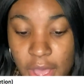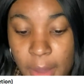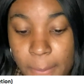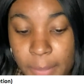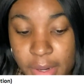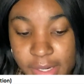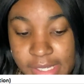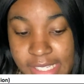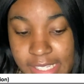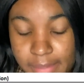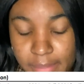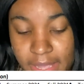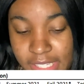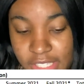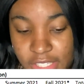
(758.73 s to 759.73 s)
per
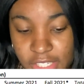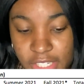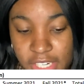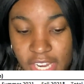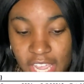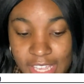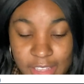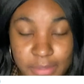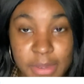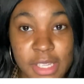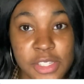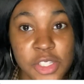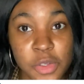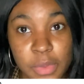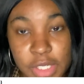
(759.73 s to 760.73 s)
semester AUP
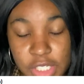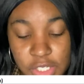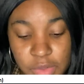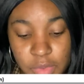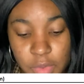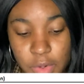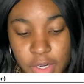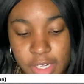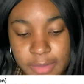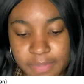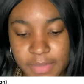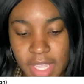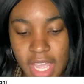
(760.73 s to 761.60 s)
tuition award.